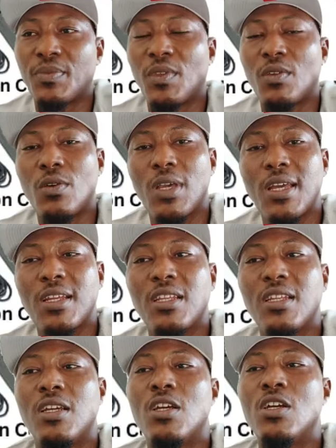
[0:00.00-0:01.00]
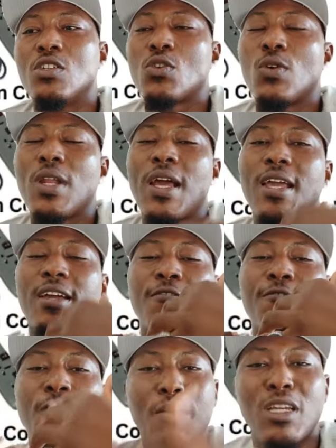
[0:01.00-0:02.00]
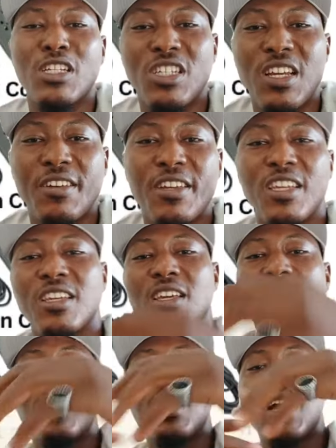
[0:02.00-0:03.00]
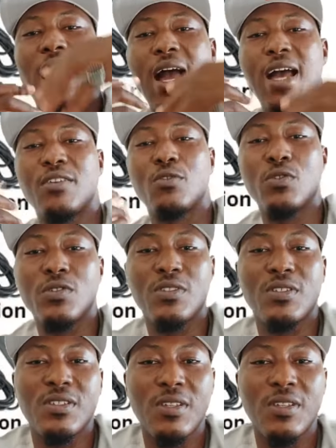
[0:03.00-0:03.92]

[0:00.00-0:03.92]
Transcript: You get it? So like farm machinery are those